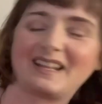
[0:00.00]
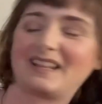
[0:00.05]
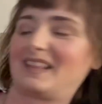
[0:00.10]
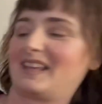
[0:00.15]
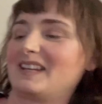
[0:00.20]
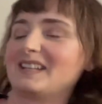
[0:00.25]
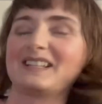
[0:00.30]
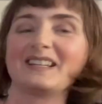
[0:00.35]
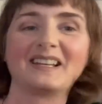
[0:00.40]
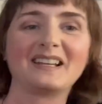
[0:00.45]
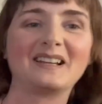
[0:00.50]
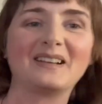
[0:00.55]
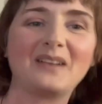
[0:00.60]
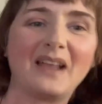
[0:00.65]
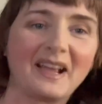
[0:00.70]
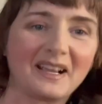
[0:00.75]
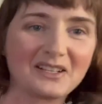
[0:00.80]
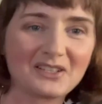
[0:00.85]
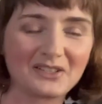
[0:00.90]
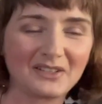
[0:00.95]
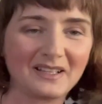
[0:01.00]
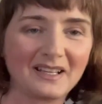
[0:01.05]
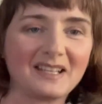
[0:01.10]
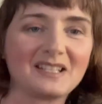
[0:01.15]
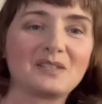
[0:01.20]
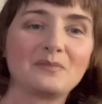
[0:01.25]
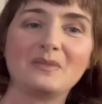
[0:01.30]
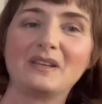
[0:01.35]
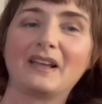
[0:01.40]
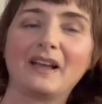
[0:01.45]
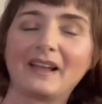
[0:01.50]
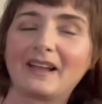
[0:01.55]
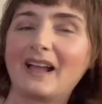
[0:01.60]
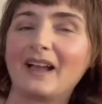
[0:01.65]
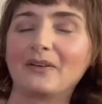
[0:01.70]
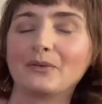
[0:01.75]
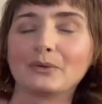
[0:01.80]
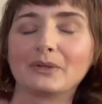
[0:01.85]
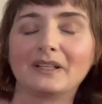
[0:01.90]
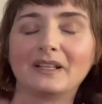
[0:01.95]
they didn't actually itch me. I
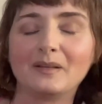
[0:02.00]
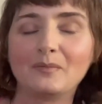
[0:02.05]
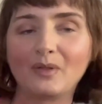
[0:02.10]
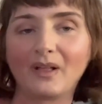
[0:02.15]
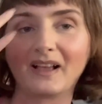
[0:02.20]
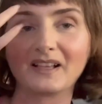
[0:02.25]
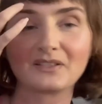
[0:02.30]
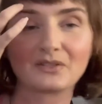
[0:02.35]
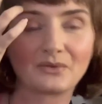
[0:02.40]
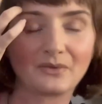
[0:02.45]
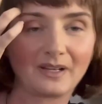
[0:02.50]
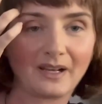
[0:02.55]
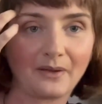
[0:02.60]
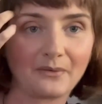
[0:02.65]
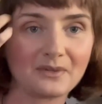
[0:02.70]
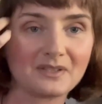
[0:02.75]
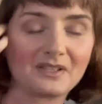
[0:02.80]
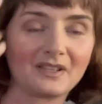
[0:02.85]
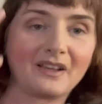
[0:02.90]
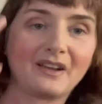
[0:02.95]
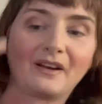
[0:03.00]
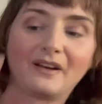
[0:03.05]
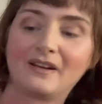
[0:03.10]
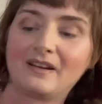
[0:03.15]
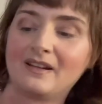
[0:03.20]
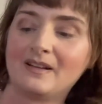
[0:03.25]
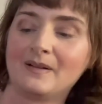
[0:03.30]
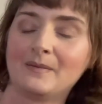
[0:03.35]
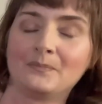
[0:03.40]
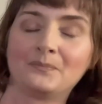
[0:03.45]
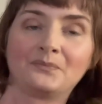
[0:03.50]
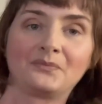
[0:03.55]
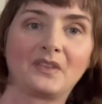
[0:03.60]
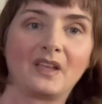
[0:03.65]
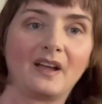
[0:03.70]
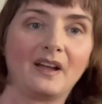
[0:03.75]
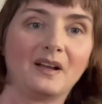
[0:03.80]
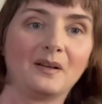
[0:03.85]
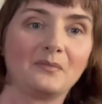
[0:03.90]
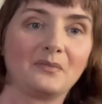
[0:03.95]
got really blessed when I was there
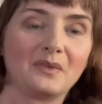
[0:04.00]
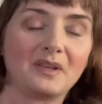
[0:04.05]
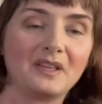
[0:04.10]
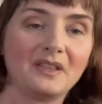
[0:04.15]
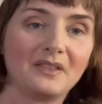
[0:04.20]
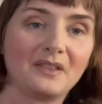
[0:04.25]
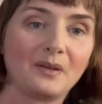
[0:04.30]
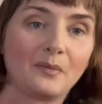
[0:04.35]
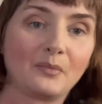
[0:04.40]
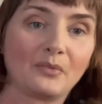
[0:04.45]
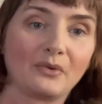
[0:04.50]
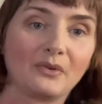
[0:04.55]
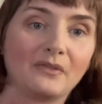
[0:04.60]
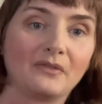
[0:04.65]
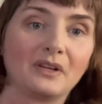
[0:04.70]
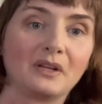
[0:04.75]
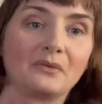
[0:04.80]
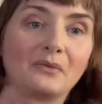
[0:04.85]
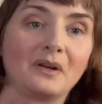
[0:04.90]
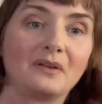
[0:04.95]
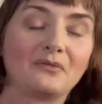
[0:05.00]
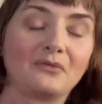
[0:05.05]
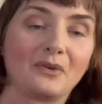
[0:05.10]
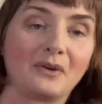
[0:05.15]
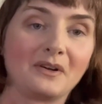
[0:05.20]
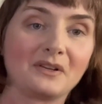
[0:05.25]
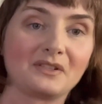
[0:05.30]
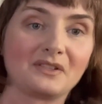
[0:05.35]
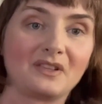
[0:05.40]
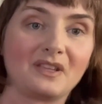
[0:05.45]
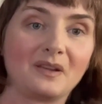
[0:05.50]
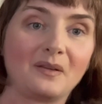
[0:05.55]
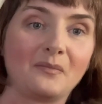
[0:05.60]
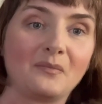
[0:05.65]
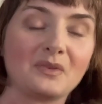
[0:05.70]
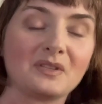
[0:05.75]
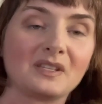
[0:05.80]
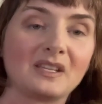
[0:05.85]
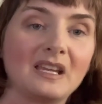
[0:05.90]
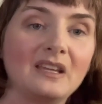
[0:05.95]
in the Peruvian rainforest. The
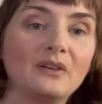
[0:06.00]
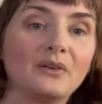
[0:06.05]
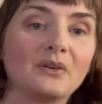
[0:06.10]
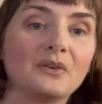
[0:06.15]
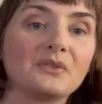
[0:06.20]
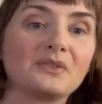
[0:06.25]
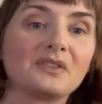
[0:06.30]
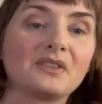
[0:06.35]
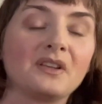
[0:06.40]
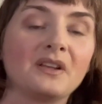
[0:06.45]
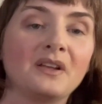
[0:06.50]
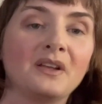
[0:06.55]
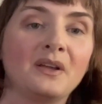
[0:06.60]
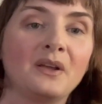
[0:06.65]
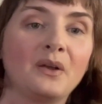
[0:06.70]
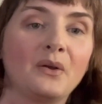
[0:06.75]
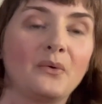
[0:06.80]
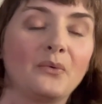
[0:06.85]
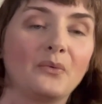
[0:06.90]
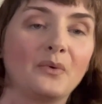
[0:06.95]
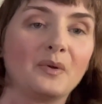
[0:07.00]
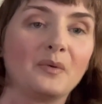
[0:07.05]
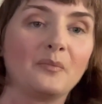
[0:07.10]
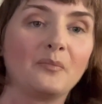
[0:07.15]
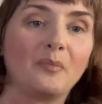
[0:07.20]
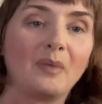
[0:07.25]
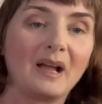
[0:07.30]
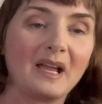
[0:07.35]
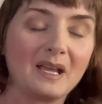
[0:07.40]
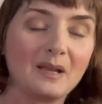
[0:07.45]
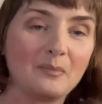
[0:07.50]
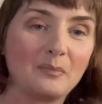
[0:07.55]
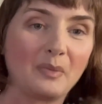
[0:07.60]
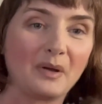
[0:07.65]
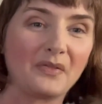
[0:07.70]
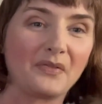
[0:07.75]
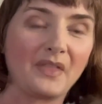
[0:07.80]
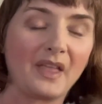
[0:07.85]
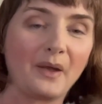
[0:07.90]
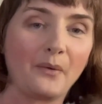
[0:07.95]
mosquitoes would bite,
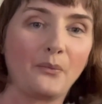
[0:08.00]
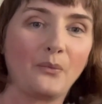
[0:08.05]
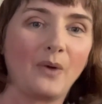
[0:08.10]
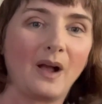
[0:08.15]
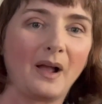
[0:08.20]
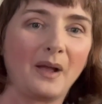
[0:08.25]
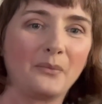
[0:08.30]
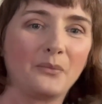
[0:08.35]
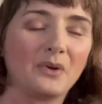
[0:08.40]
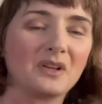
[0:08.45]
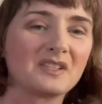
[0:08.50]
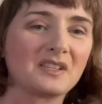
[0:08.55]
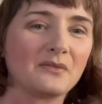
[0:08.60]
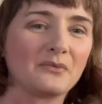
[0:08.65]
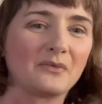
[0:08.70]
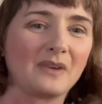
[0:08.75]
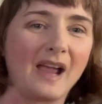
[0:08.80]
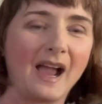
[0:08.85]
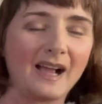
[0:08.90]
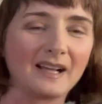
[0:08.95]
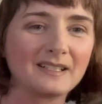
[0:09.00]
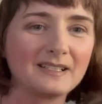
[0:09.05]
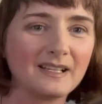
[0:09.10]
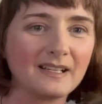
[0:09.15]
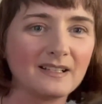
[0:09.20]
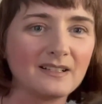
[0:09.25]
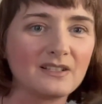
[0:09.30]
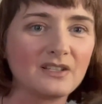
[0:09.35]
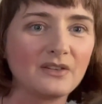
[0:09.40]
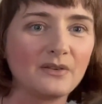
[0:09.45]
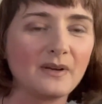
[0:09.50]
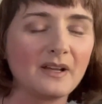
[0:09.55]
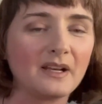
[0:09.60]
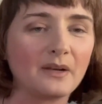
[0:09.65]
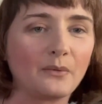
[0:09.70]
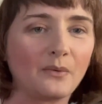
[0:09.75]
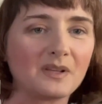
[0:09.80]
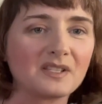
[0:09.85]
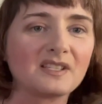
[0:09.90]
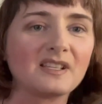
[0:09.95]
but I wasn't reacting to it.
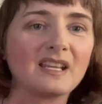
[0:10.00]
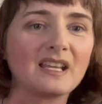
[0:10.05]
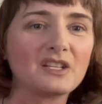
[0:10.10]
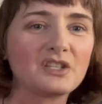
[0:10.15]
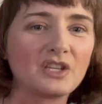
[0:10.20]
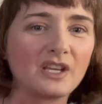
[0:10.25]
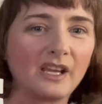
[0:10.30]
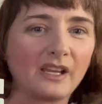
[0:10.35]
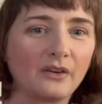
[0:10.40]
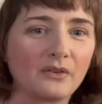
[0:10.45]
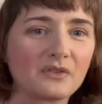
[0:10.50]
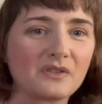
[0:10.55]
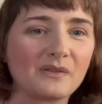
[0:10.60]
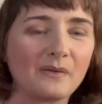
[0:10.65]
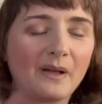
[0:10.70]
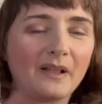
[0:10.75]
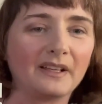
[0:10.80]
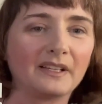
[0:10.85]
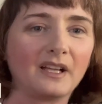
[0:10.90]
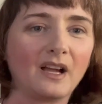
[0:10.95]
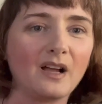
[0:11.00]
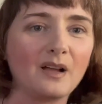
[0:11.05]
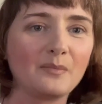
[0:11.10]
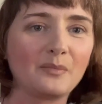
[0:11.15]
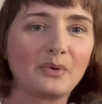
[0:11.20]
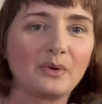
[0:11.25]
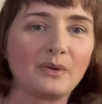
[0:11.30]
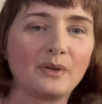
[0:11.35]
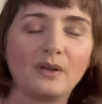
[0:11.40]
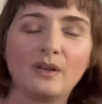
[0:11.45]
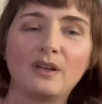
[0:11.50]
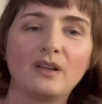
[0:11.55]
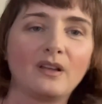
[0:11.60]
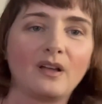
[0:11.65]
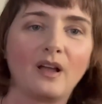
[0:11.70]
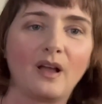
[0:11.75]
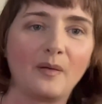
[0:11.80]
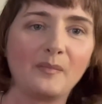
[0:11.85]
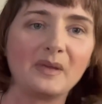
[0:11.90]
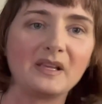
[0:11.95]
It wasn't itching or swelling up.
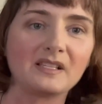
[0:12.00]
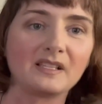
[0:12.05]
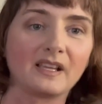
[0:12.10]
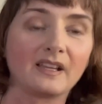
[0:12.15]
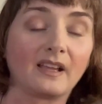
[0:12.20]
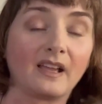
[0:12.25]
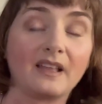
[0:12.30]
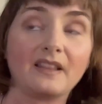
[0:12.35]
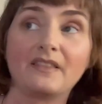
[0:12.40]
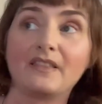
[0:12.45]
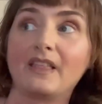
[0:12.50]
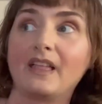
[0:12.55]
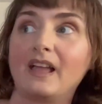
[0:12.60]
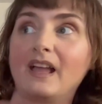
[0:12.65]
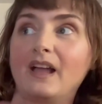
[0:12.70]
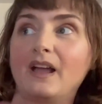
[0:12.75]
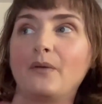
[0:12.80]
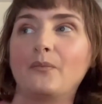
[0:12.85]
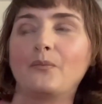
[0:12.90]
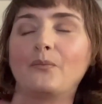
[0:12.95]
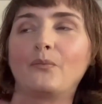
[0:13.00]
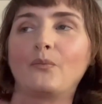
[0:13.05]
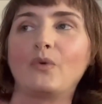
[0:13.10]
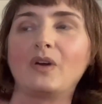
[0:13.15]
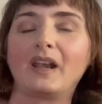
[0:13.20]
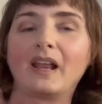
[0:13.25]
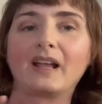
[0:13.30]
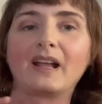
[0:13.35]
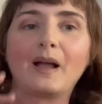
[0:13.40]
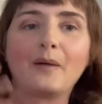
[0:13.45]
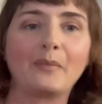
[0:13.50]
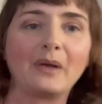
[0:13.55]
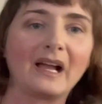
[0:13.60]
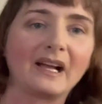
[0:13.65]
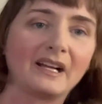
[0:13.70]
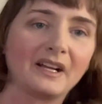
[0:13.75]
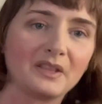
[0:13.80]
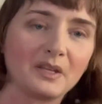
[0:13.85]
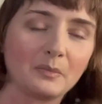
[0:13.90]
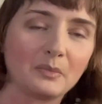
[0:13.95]
Amazing. And when I got
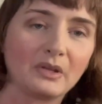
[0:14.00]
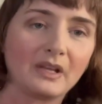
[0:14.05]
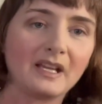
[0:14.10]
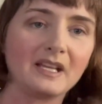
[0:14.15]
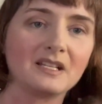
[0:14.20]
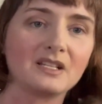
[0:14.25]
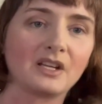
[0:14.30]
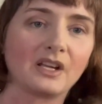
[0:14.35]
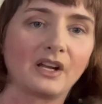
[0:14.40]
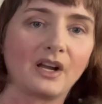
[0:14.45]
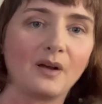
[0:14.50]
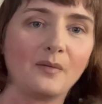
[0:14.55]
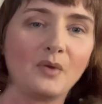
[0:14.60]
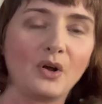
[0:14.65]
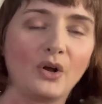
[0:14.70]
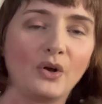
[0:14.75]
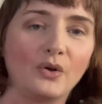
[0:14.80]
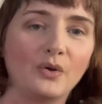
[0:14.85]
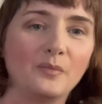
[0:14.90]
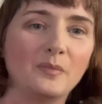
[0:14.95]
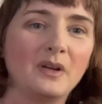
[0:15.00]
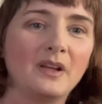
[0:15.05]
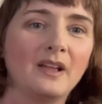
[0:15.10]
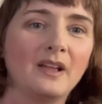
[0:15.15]
back on the plane to come home,